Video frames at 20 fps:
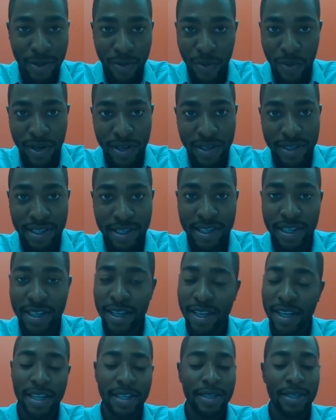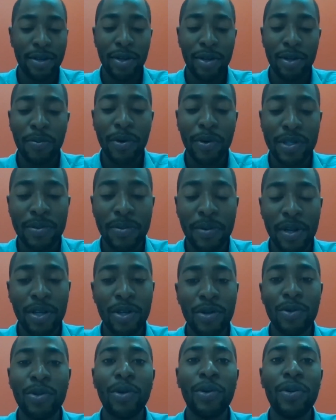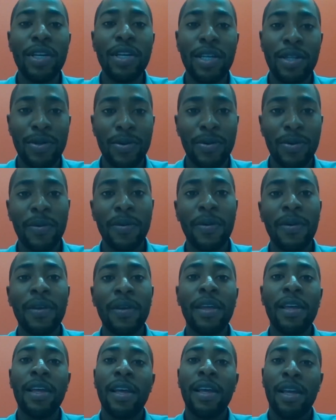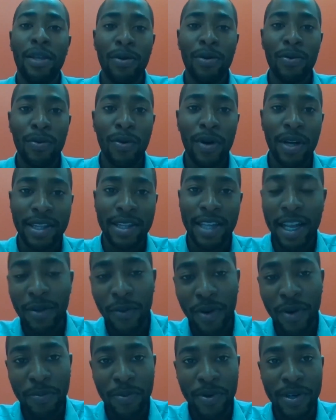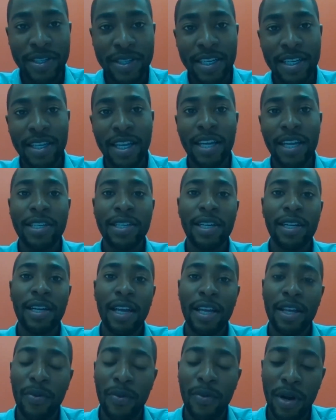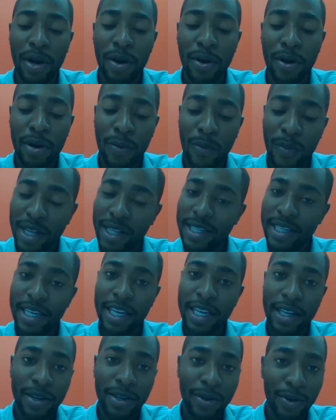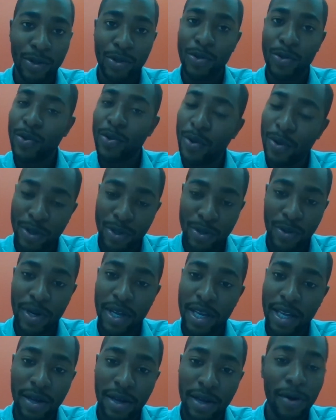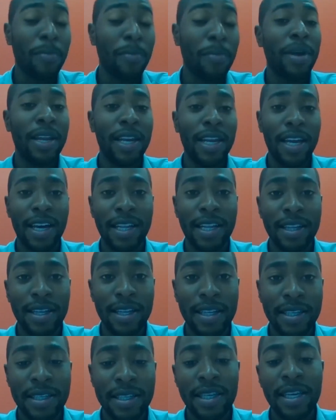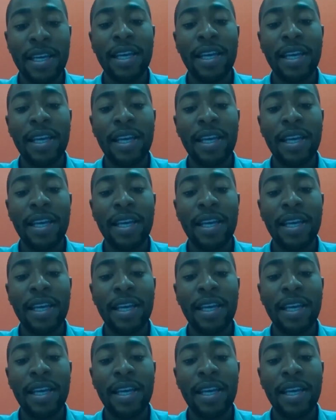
at once. It's not possible, you don't need to. You attend one presentation, you will learn one thing or two or three or many others,